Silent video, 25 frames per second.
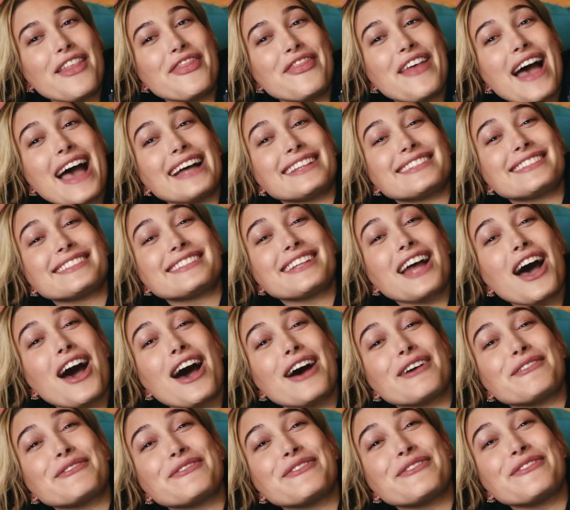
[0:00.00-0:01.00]
That's
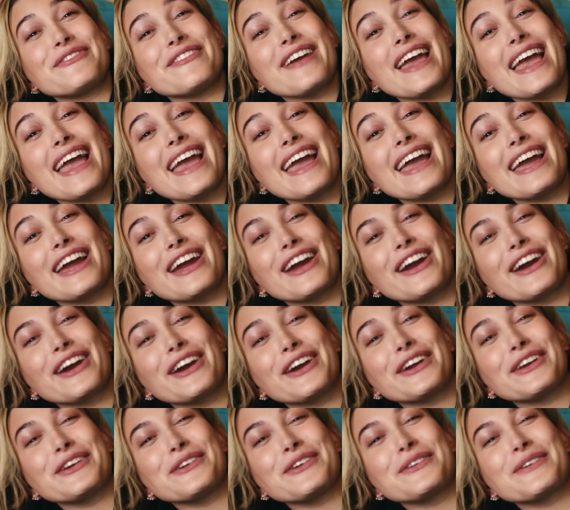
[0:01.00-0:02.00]
not
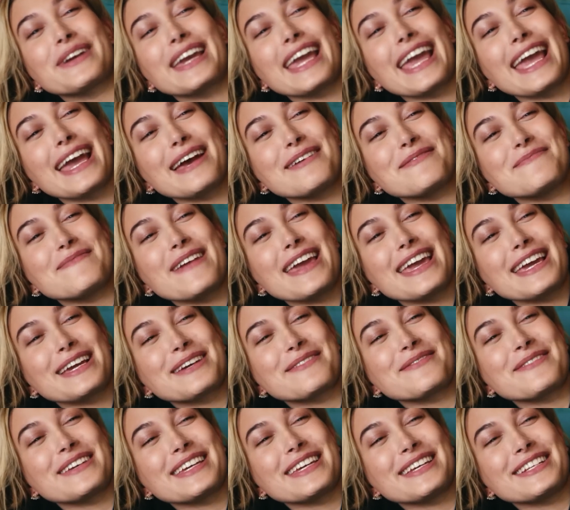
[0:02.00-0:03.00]
fair. You can't make
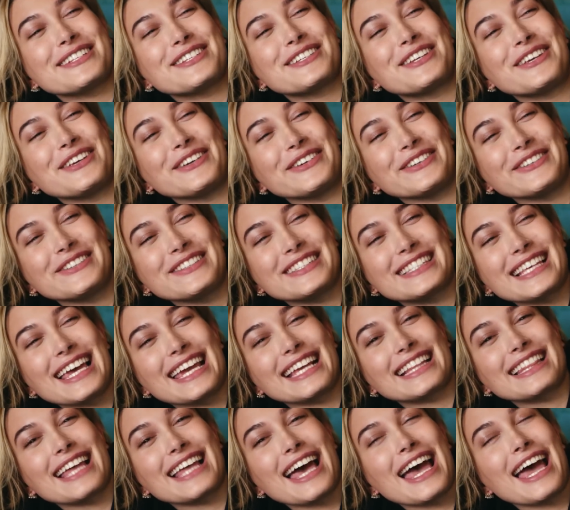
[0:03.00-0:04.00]
me choose
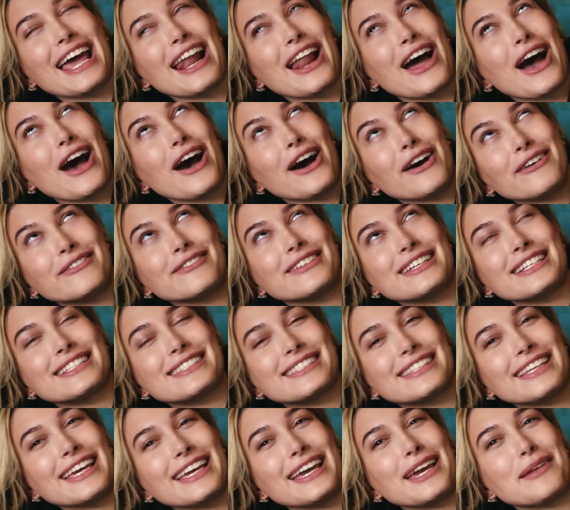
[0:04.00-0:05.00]
like that.
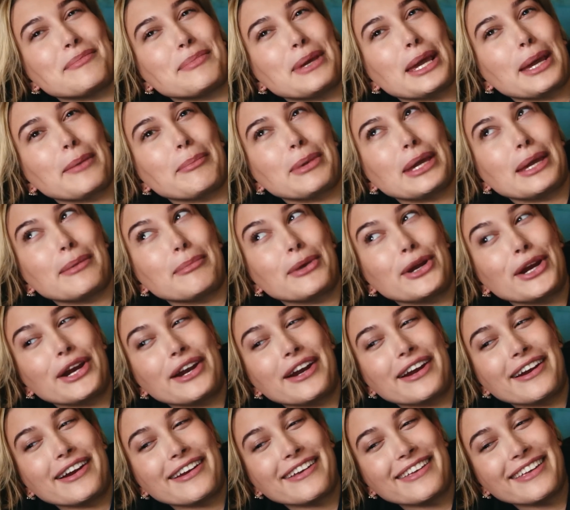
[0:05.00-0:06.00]
Obviously, I'd pick
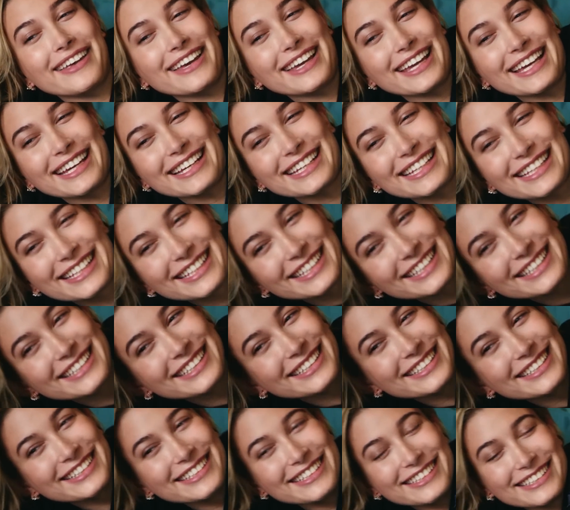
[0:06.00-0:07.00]
Bieber.
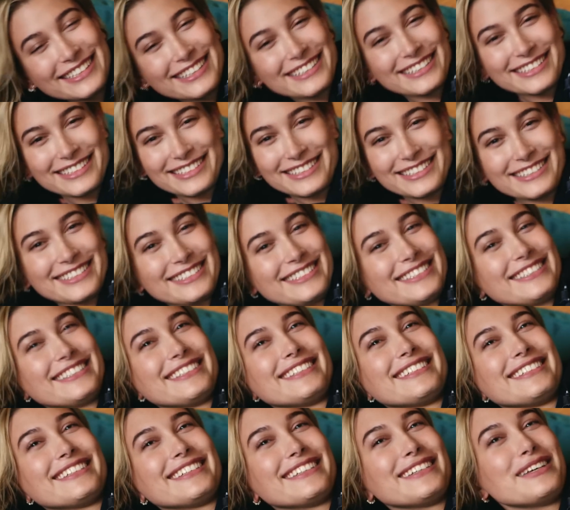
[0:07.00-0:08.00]

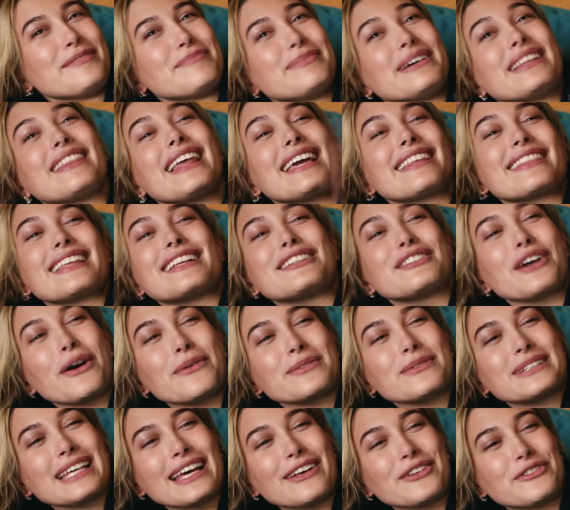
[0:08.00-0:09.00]
But like, then
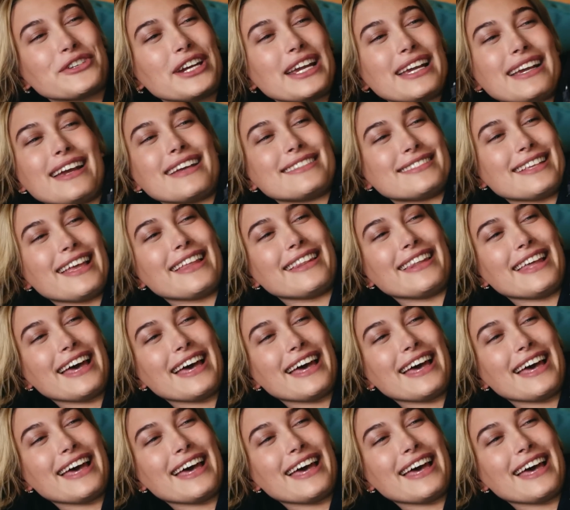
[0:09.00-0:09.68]
don't tell Drink I said